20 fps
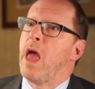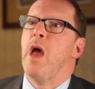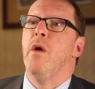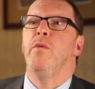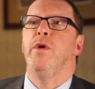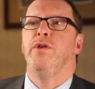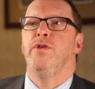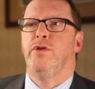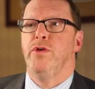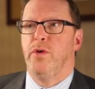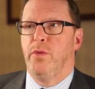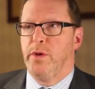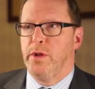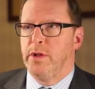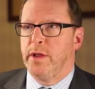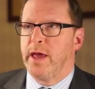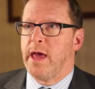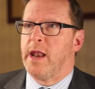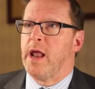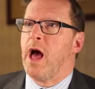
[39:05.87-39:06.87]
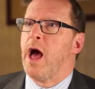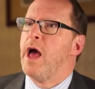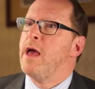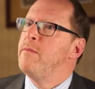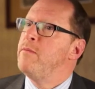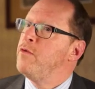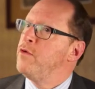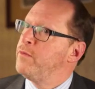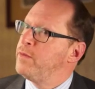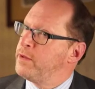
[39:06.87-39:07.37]
And we do. We look at eye
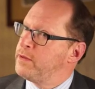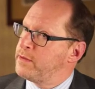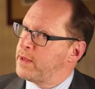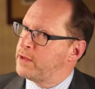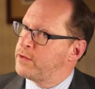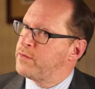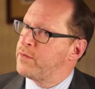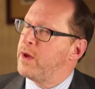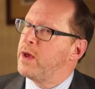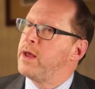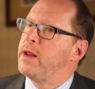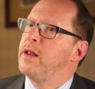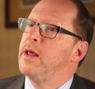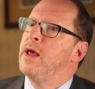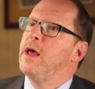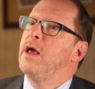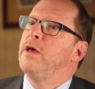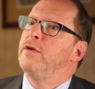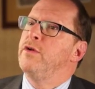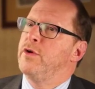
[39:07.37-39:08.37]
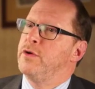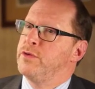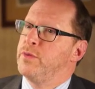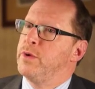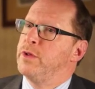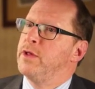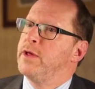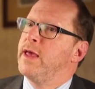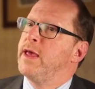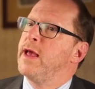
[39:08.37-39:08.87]
movements, that's right, because
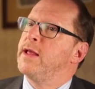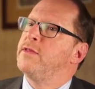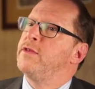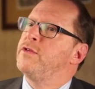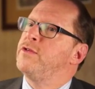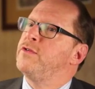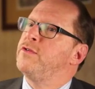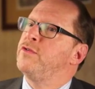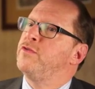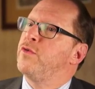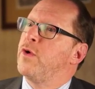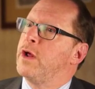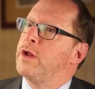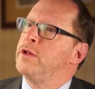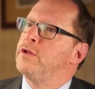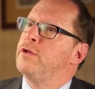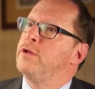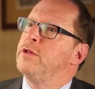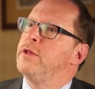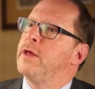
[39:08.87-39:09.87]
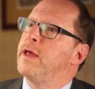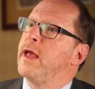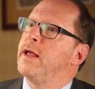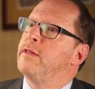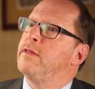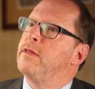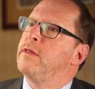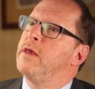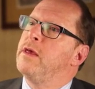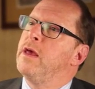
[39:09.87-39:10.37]
we're looking at this, trying to look
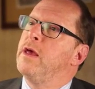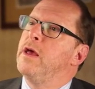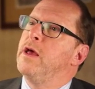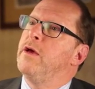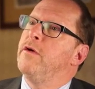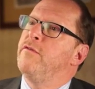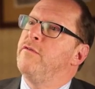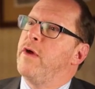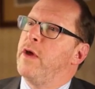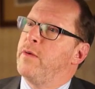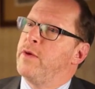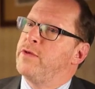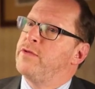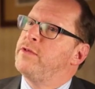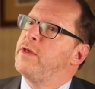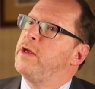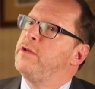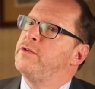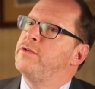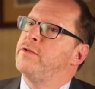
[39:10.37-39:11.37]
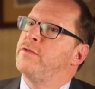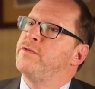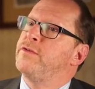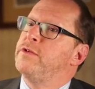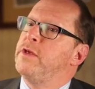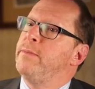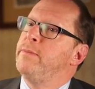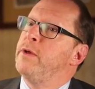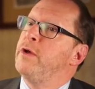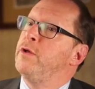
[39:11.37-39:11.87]
at the various stages of
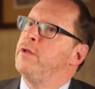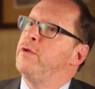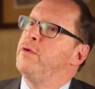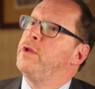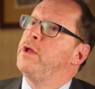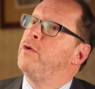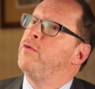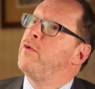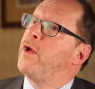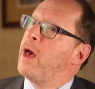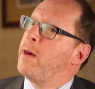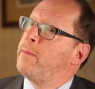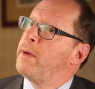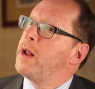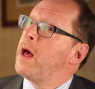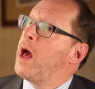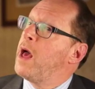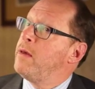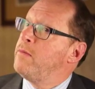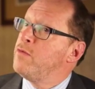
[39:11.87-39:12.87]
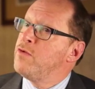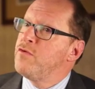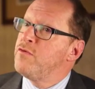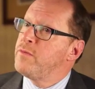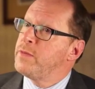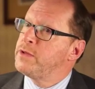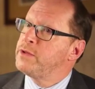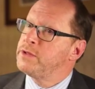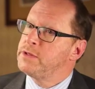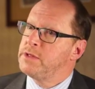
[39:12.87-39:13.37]
sleep, including rapid eye
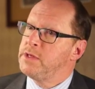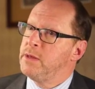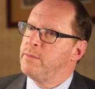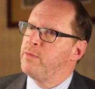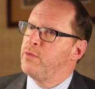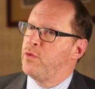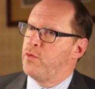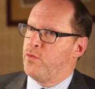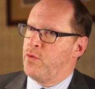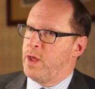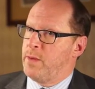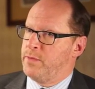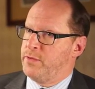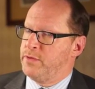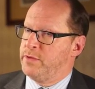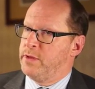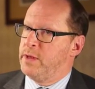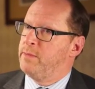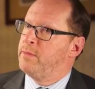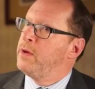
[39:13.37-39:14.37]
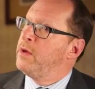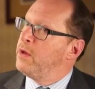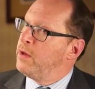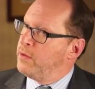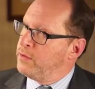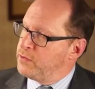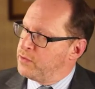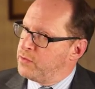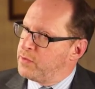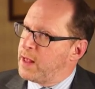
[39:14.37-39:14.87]
movement sleep or REM sleep.
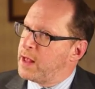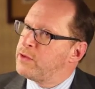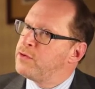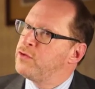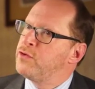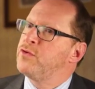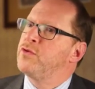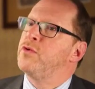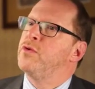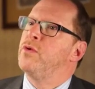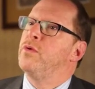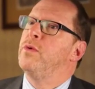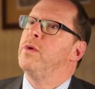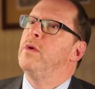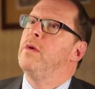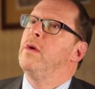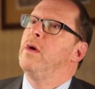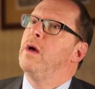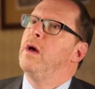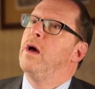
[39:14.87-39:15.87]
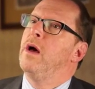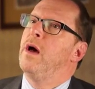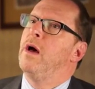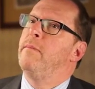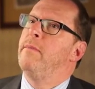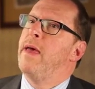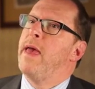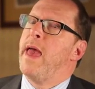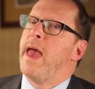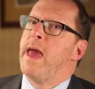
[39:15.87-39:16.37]
So that's true.
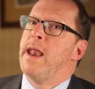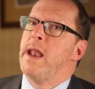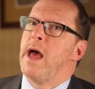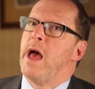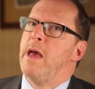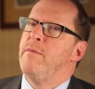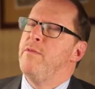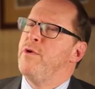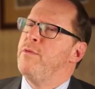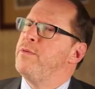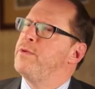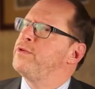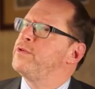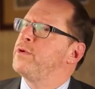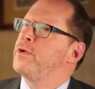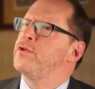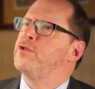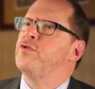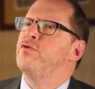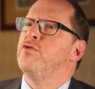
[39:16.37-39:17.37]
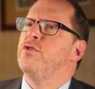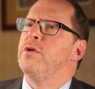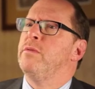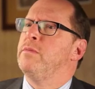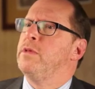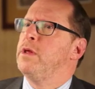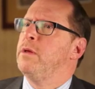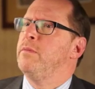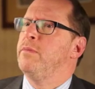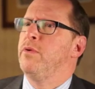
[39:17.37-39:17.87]
And eye movements are
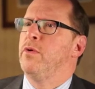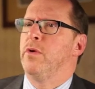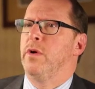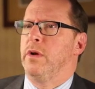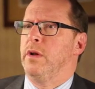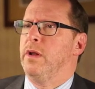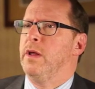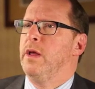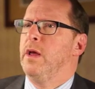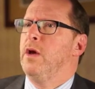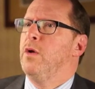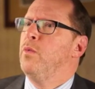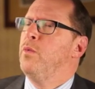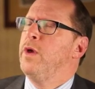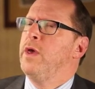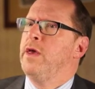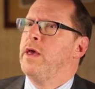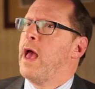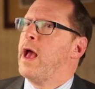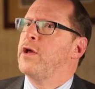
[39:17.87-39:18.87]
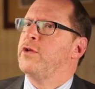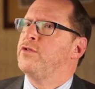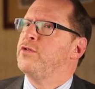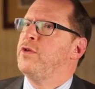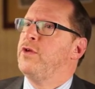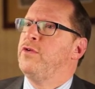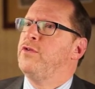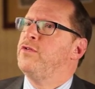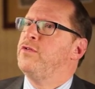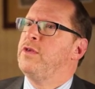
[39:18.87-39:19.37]
extremely important. We
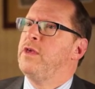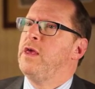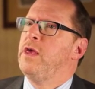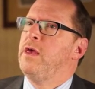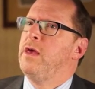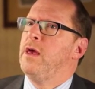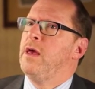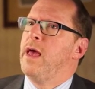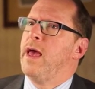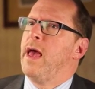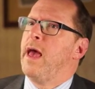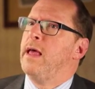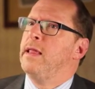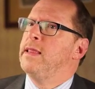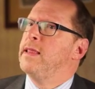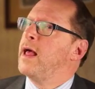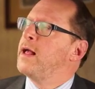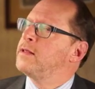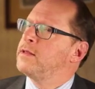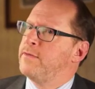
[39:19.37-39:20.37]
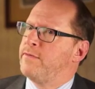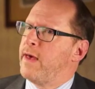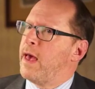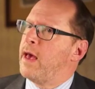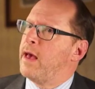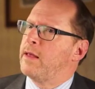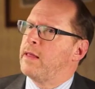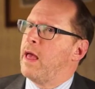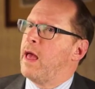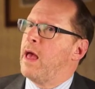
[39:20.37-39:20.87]
actually see lots of
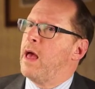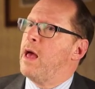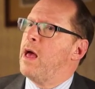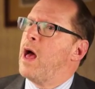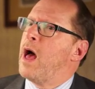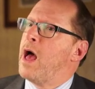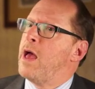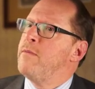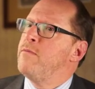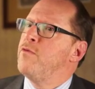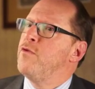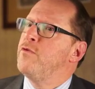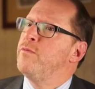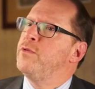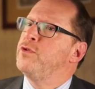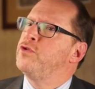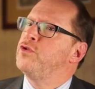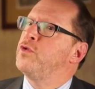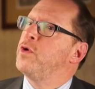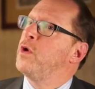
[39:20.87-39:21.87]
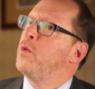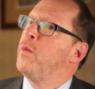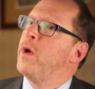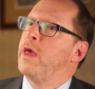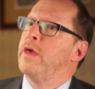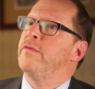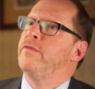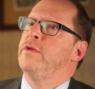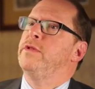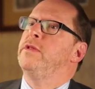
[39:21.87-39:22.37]
eye movements during
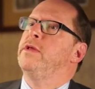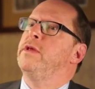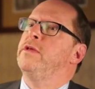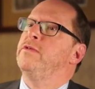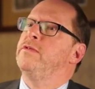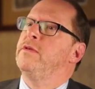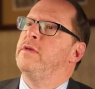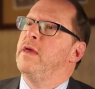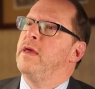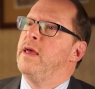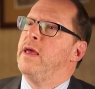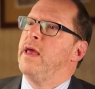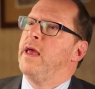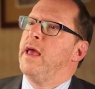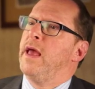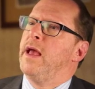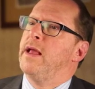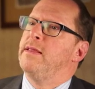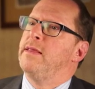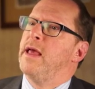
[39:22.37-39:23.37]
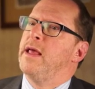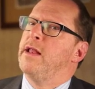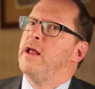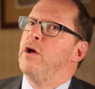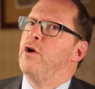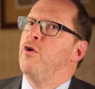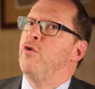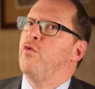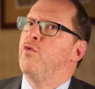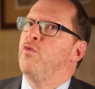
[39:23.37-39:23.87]
wakefulness, and then
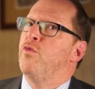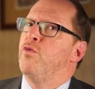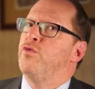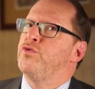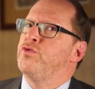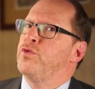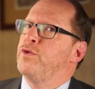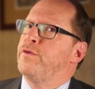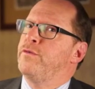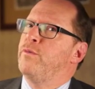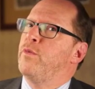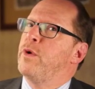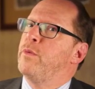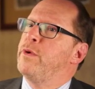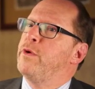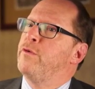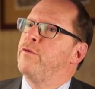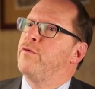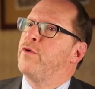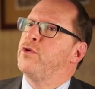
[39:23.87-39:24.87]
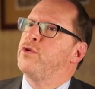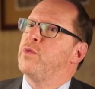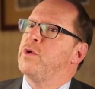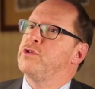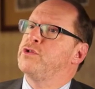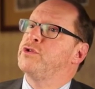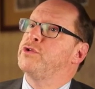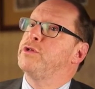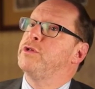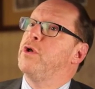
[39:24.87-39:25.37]
a sort of what we refer to
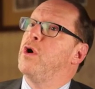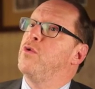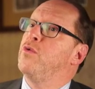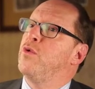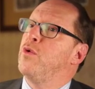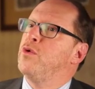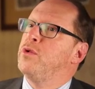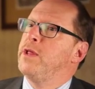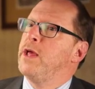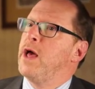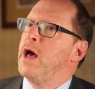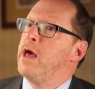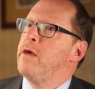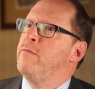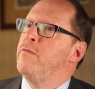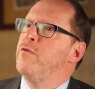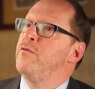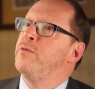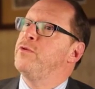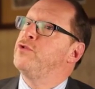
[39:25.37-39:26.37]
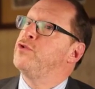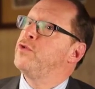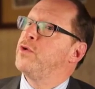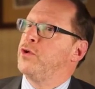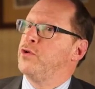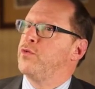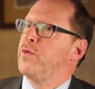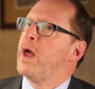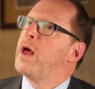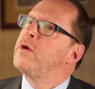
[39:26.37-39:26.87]
as slow rolling eye movements
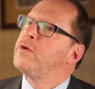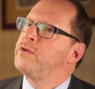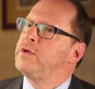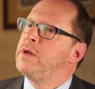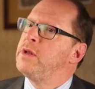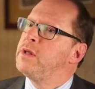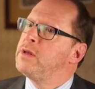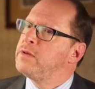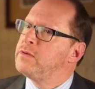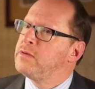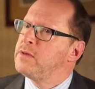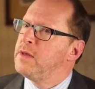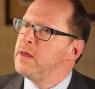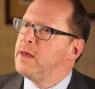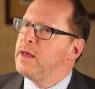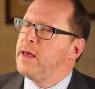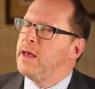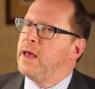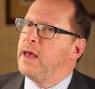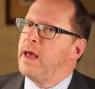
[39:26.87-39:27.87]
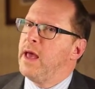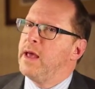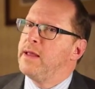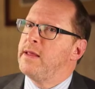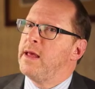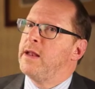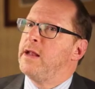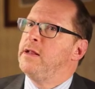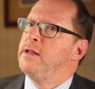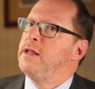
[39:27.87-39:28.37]
during drowsiness, and
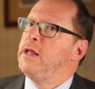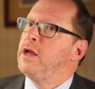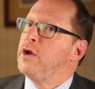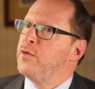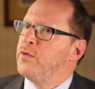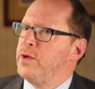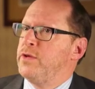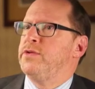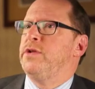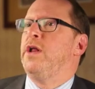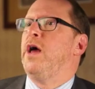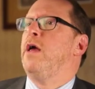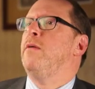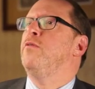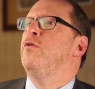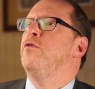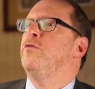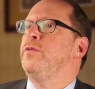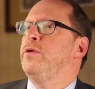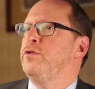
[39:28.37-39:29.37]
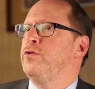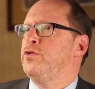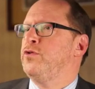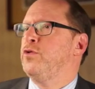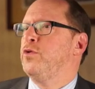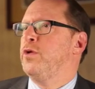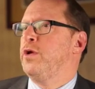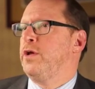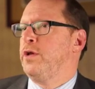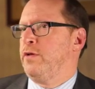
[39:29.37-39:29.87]
then a decrease in eye movements
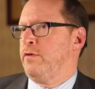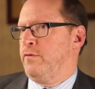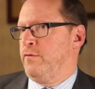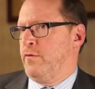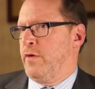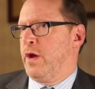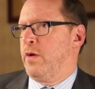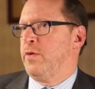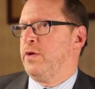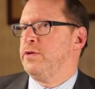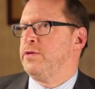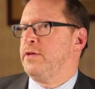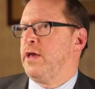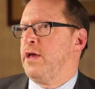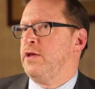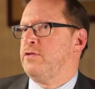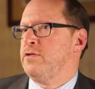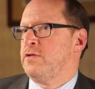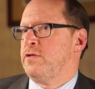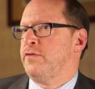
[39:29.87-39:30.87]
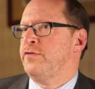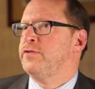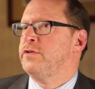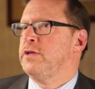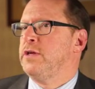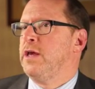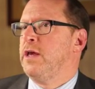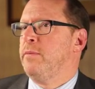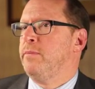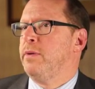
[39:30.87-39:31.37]
during various stages of
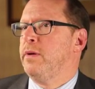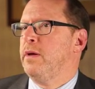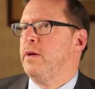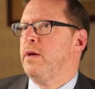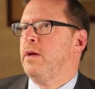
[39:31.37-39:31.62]
sleep,